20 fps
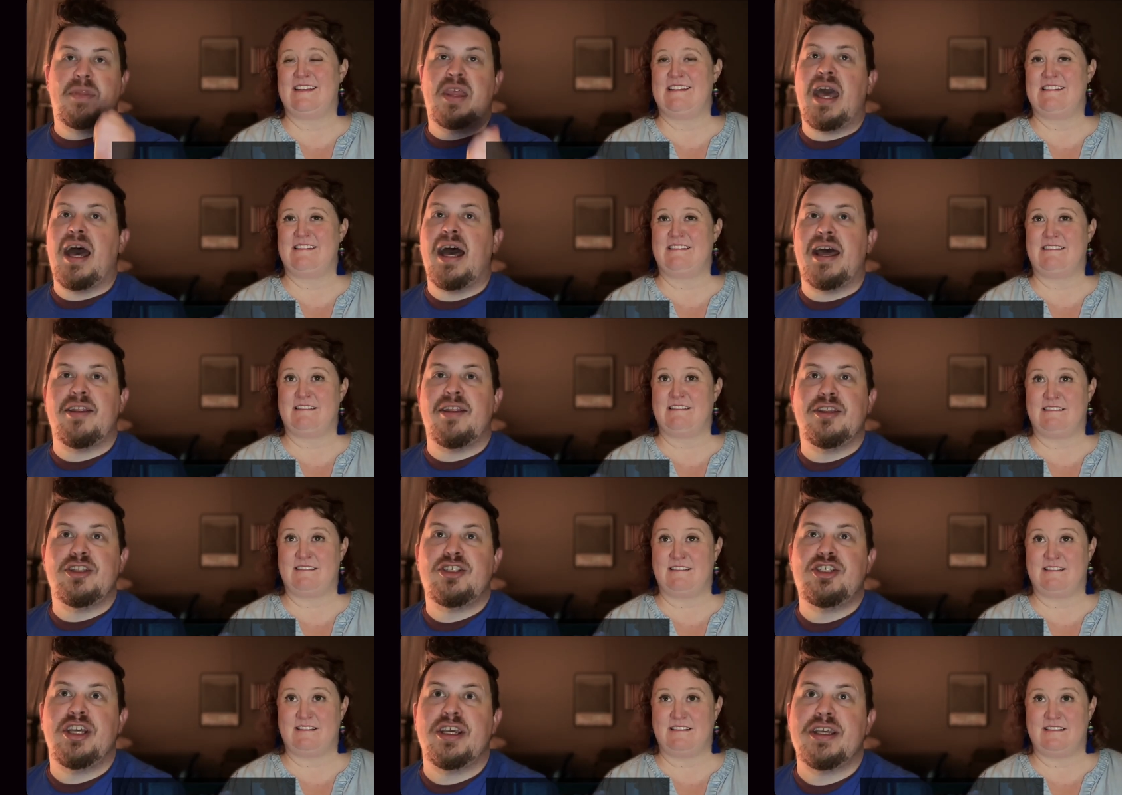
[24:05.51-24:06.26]
Speaker 1: God, and the
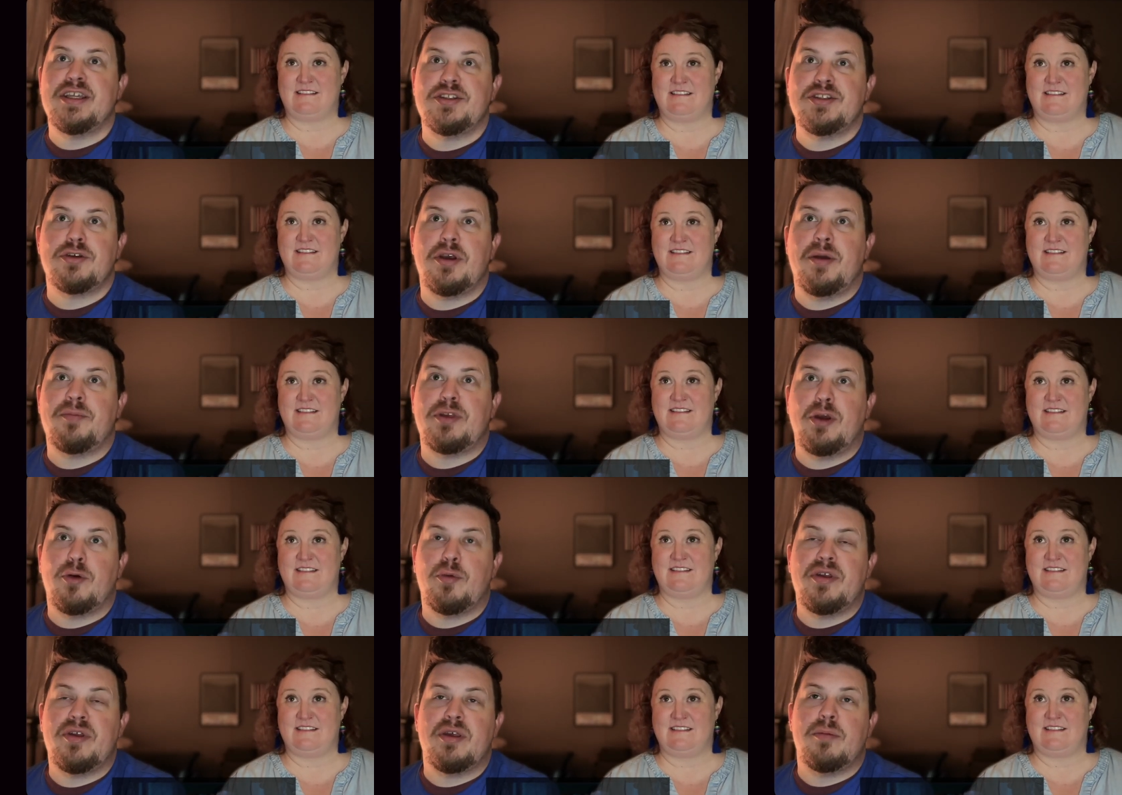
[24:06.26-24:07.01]
chickens are up there
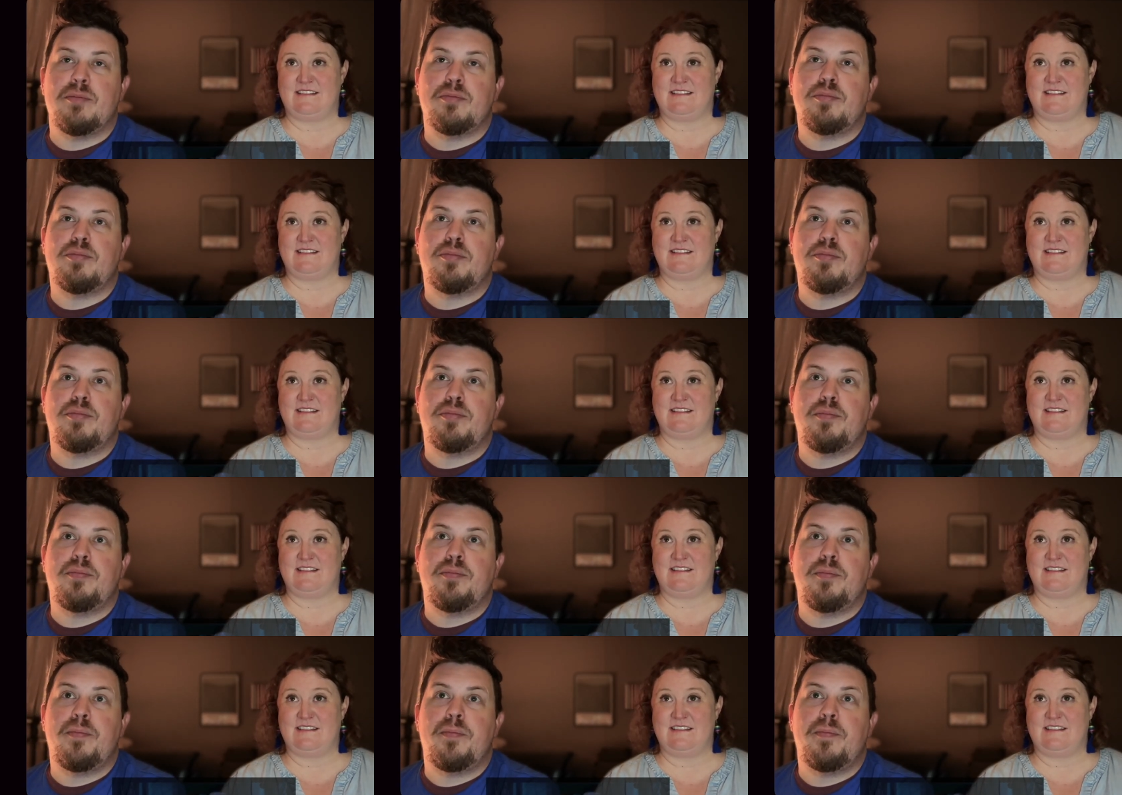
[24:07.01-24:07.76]
with
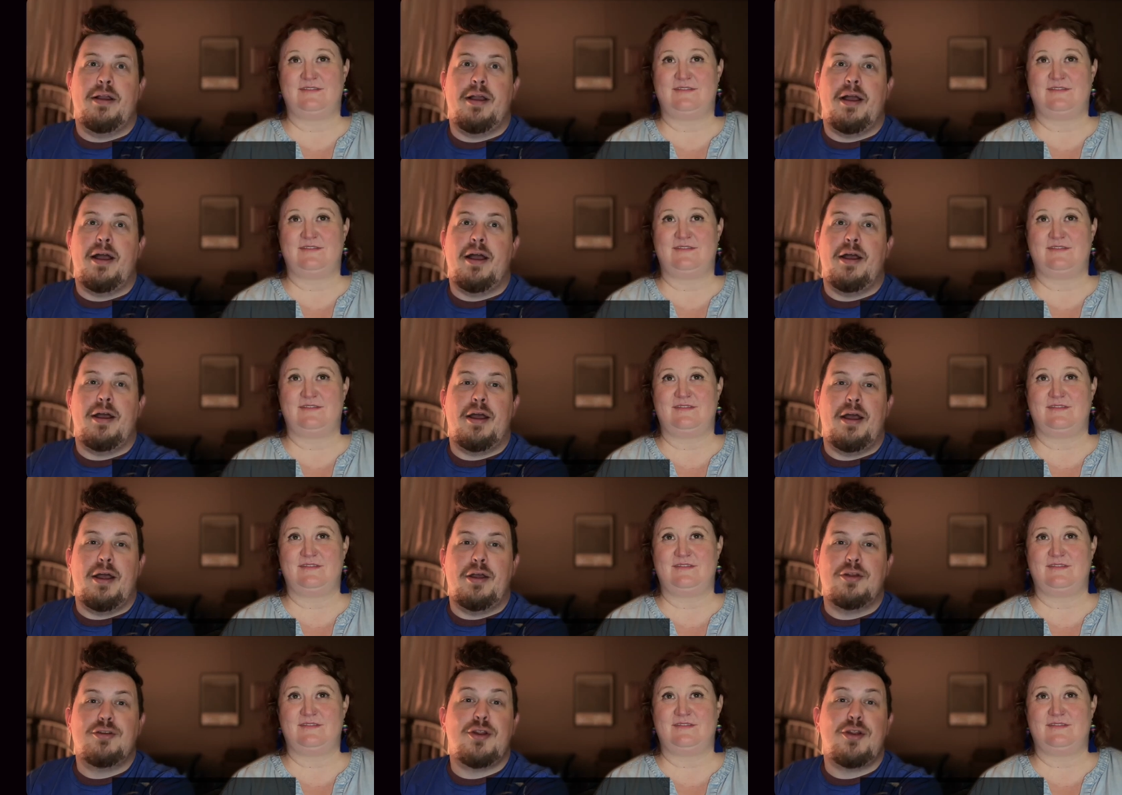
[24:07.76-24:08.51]
him.
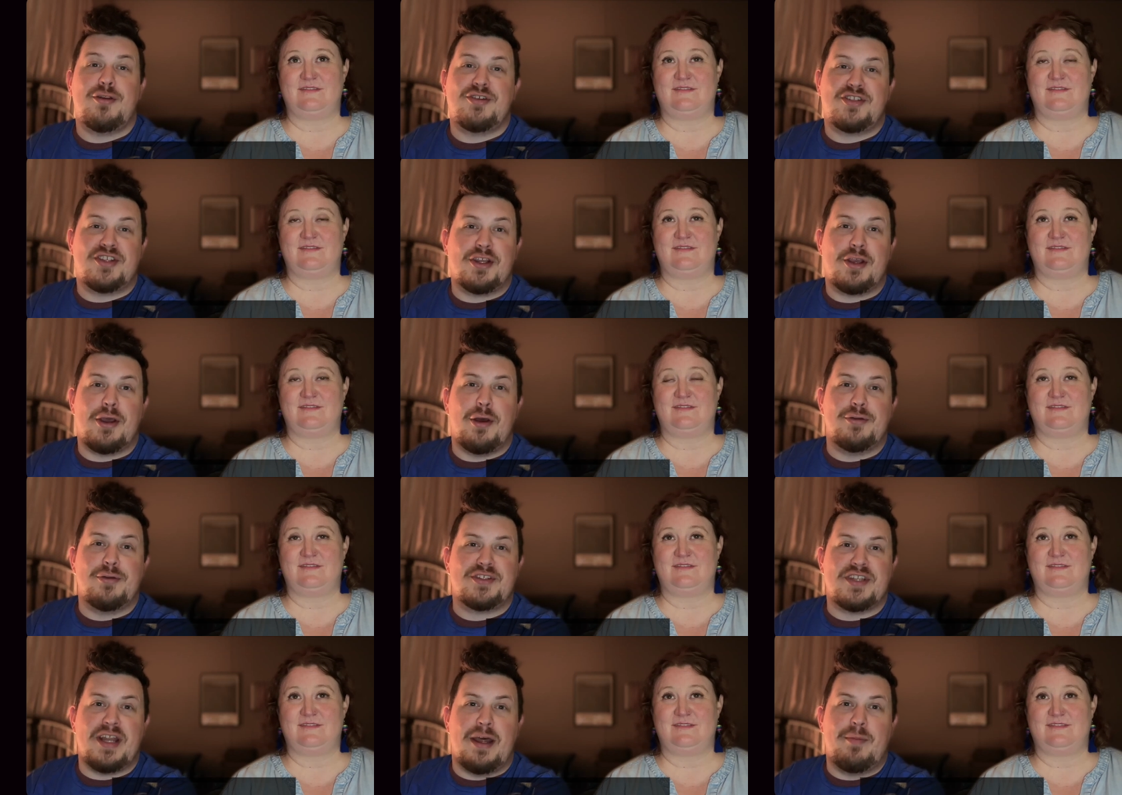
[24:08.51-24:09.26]
Notice the
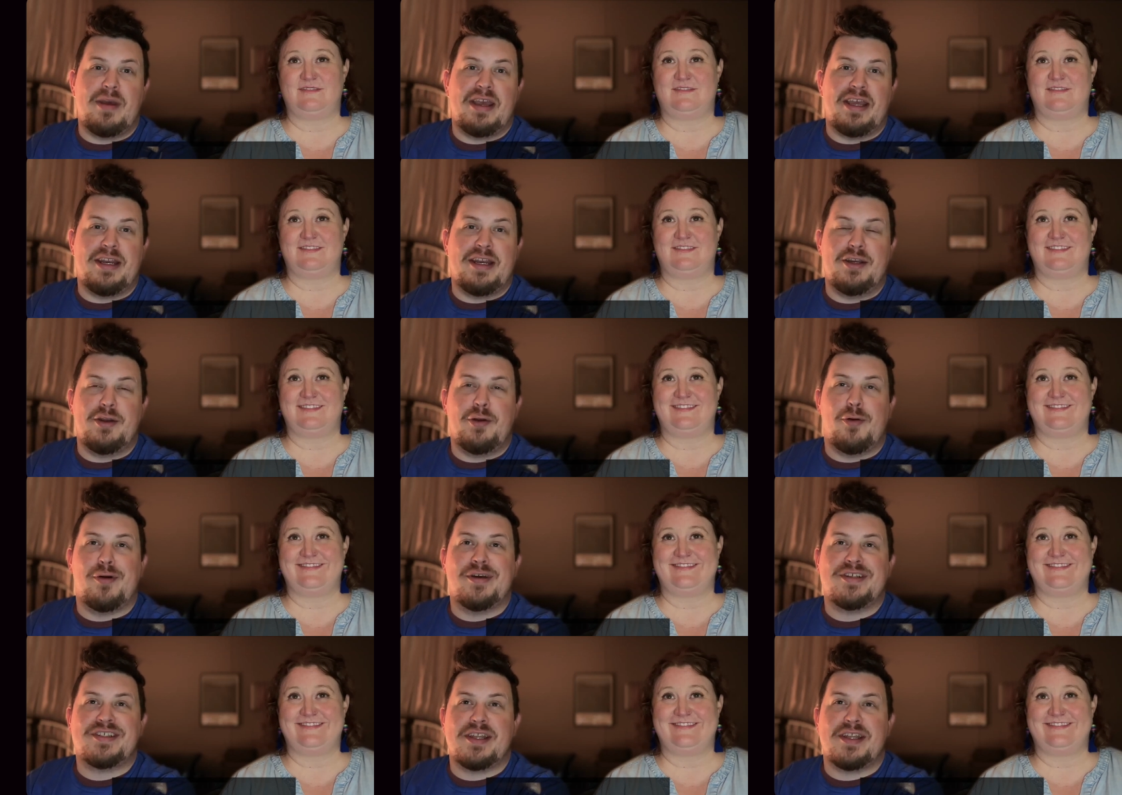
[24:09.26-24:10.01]
goat's not making any
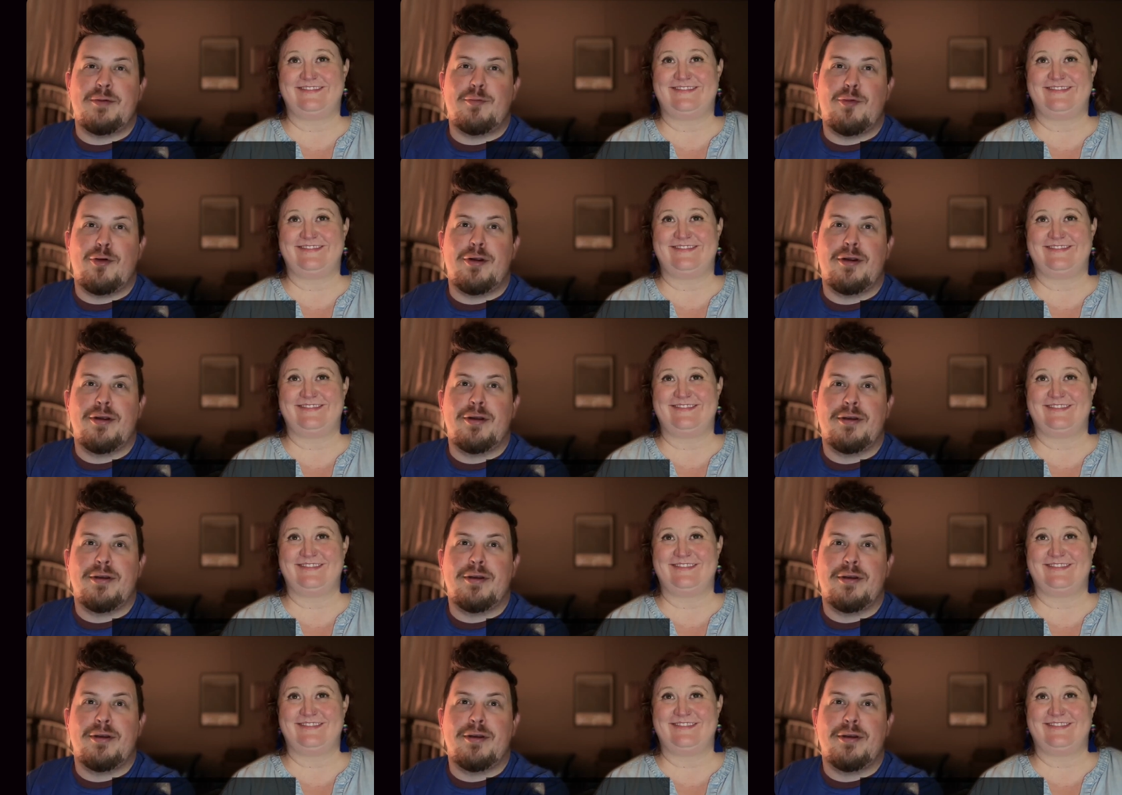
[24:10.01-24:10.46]
noise anymore.